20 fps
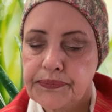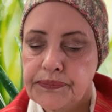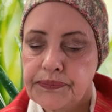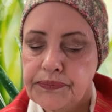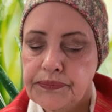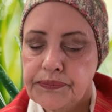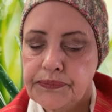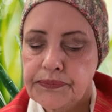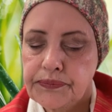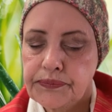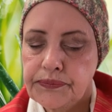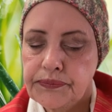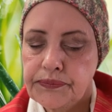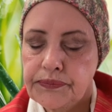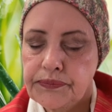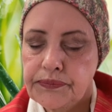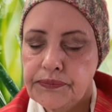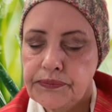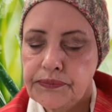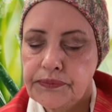
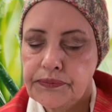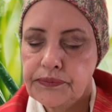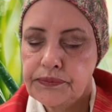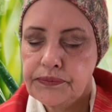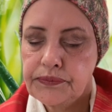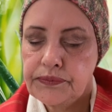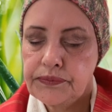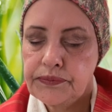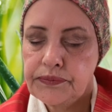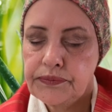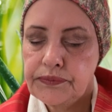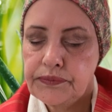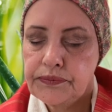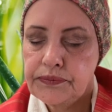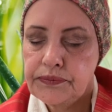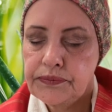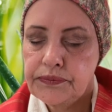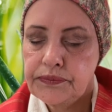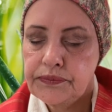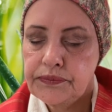
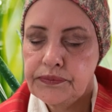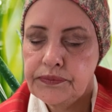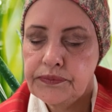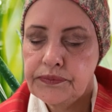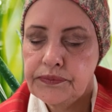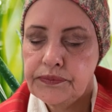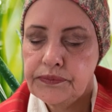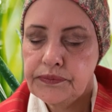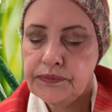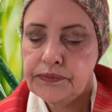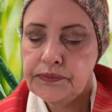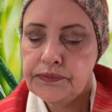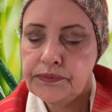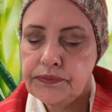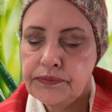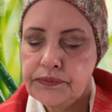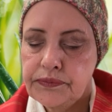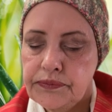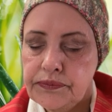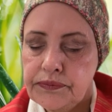
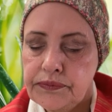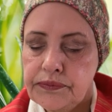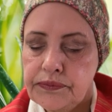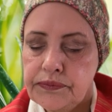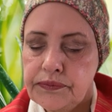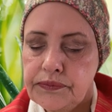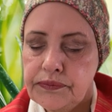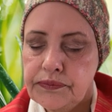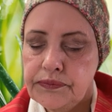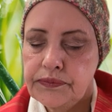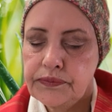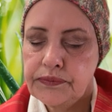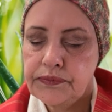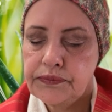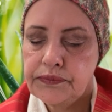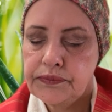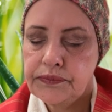(no one is talking)